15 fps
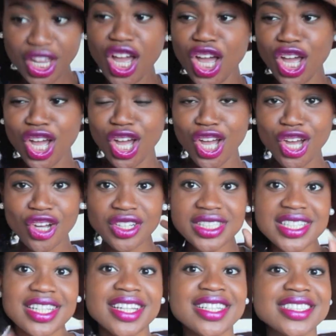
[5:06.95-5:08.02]

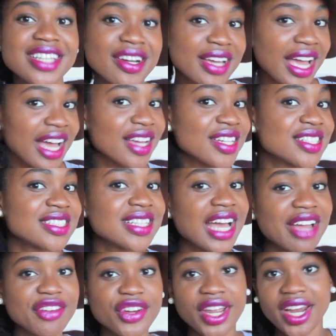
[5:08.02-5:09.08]
So yeah, you just
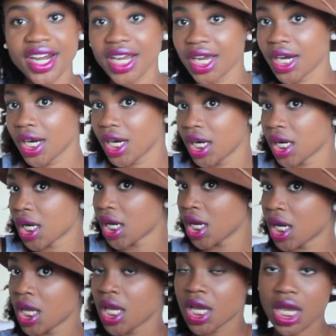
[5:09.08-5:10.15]
have your hair here,
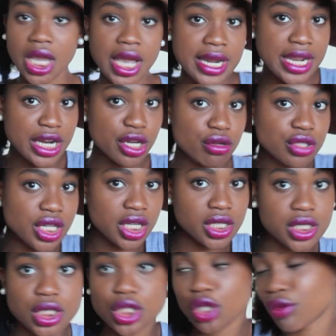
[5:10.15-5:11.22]
and then you
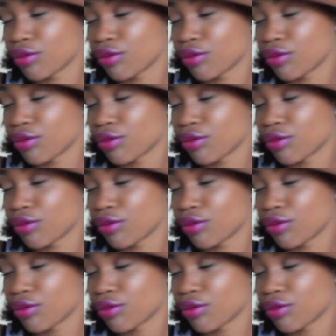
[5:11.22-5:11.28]
just